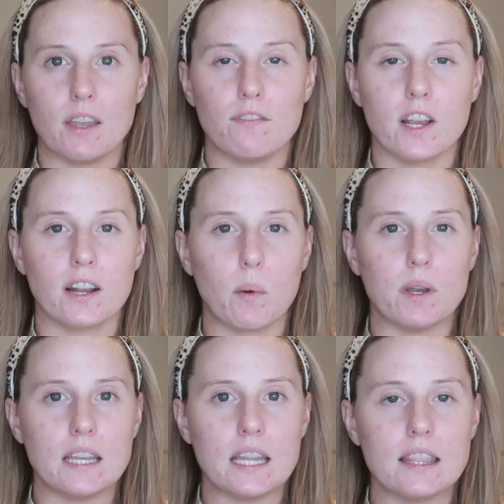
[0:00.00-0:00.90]
I figured I
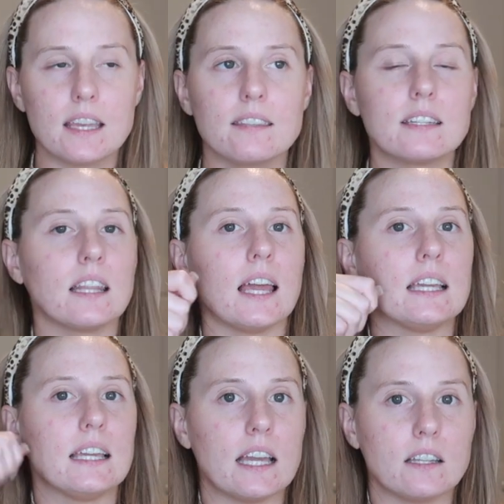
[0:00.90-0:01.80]
would need this to
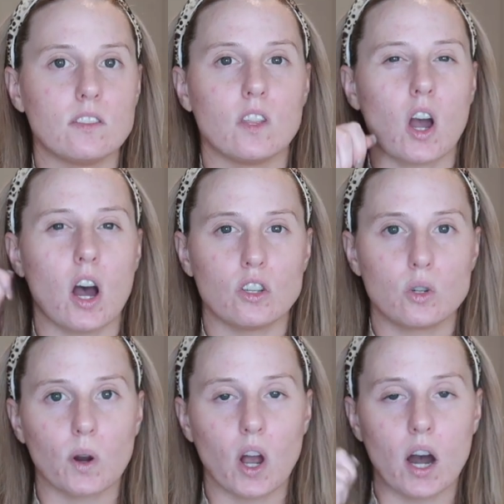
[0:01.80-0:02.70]
like get the
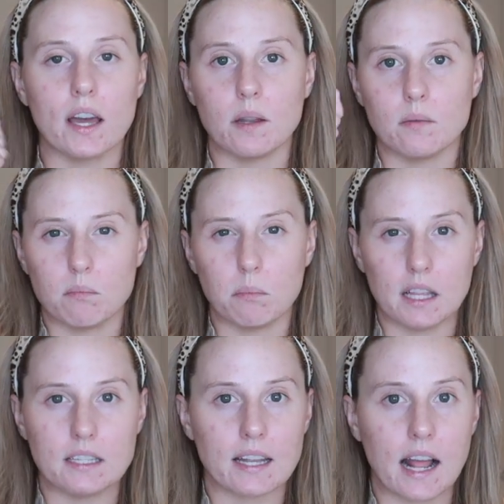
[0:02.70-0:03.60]
contour on and
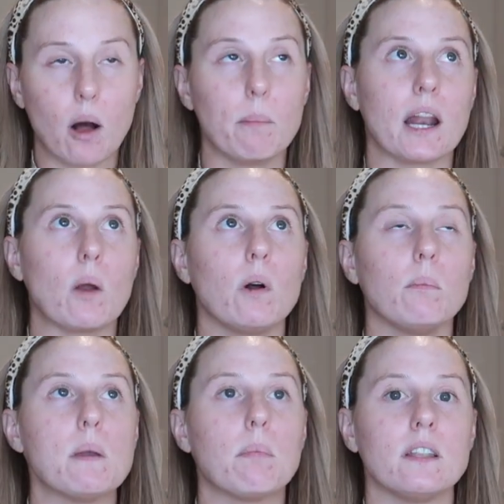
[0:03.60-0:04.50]
blend it out, but I will
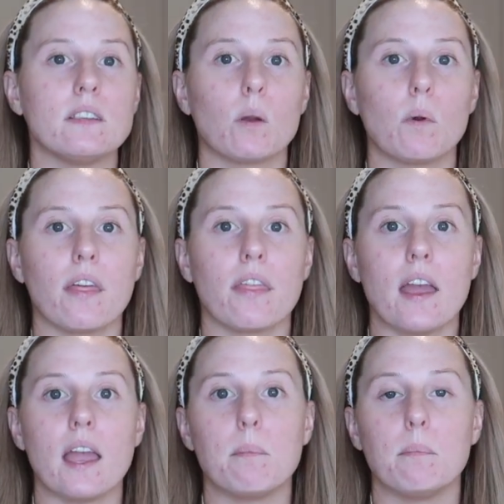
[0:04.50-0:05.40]
be blending with
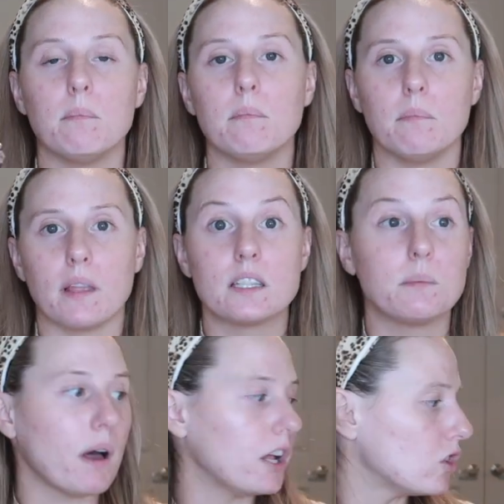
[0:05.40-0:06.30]
a
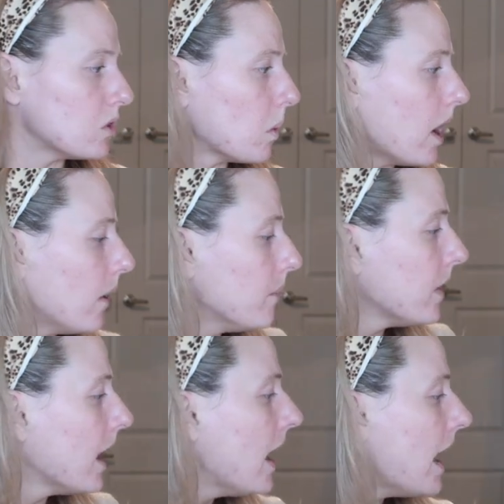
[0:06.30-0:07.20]
sponge as well.
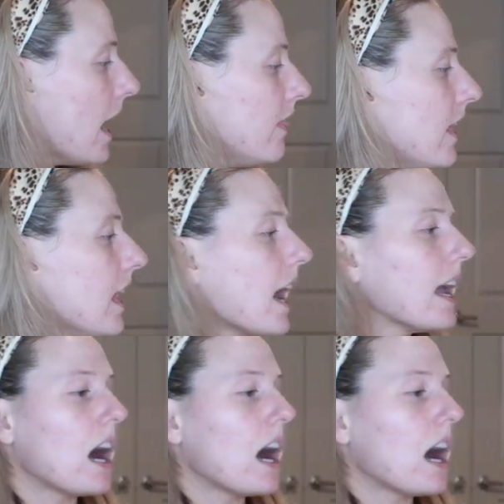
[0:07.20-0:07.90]
And then I